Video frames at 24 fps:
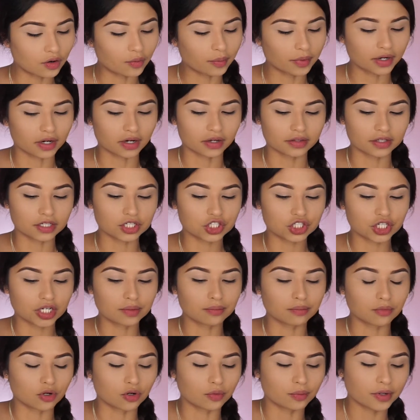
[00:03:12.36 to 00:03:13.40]
Oh my god, this
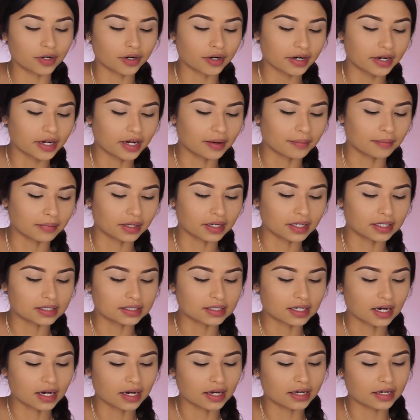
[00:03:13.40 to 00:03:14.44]
shade Mulberry, I'm like
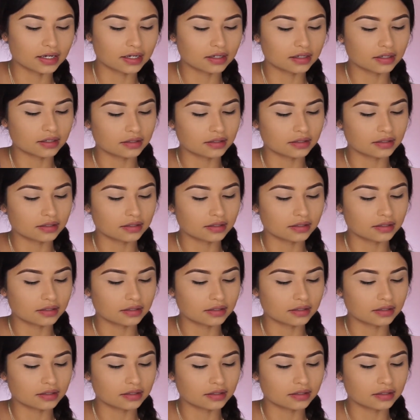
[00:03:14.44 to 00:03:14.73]
dying.